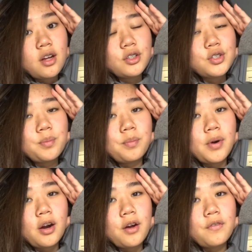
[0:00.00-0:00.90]
all
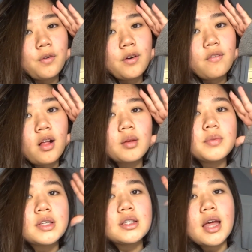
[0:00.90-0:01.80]
tomorrow for
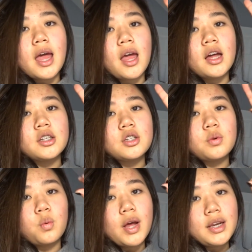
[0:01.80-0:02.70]
Vlogmas Day
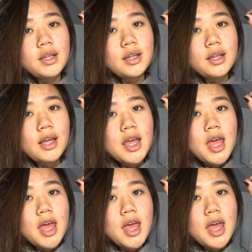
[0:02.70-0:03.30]
20